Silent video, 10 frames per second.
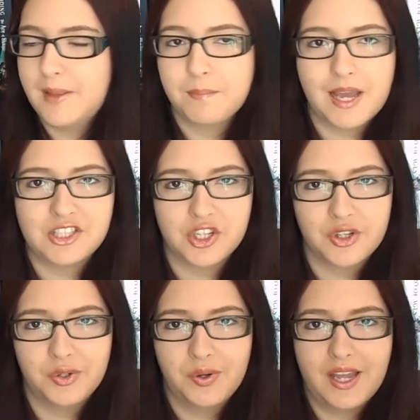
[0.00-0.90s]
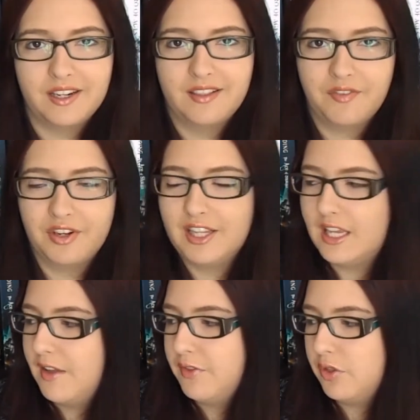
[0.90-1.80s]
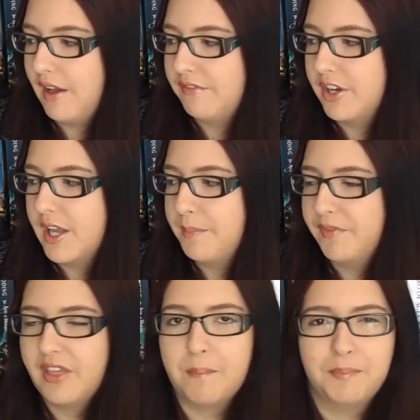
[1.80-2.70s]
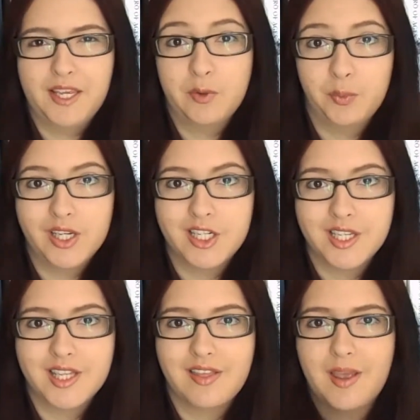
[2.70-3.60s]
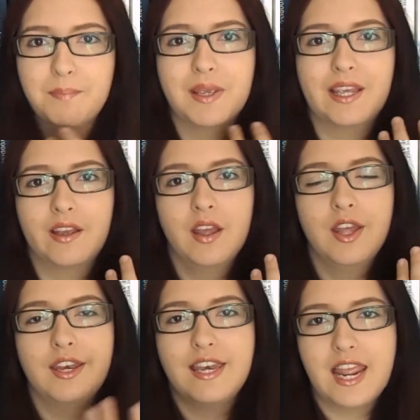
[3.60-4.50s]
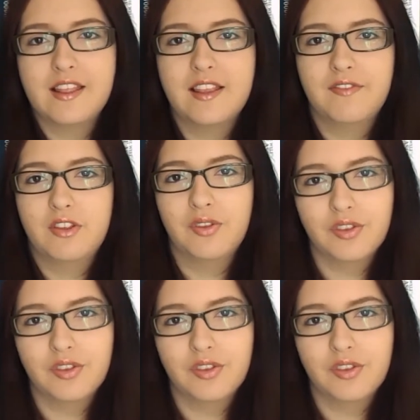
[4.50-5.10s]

really magical, and it definitely gave you that vibe of them being witches and them being native to